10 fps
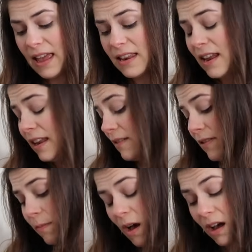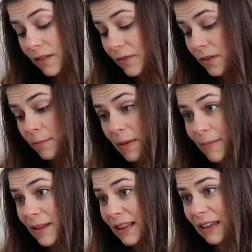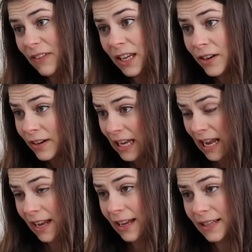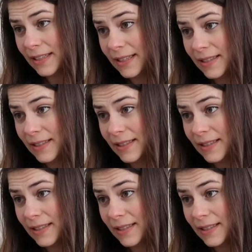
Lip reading: and none of them offer Baby Alive hearing aids.